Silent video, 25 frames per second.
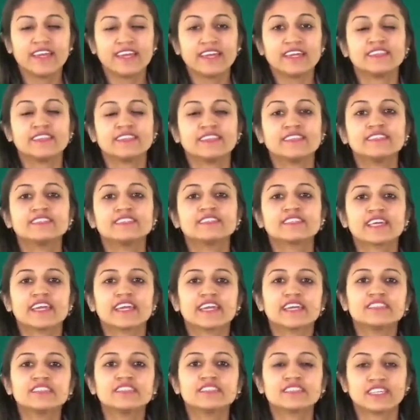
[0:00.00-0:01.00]
In this
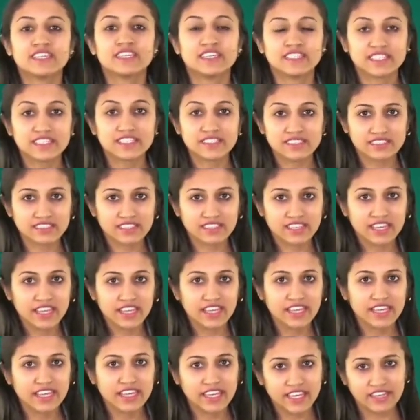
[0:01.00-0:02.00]
case, it is
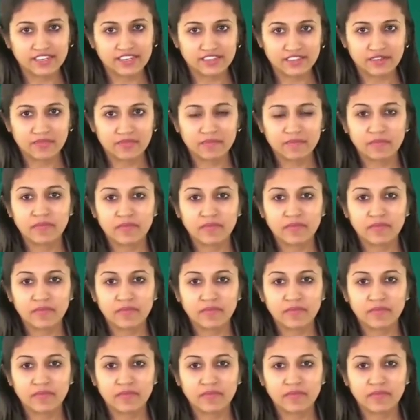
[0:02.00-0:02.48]
heat.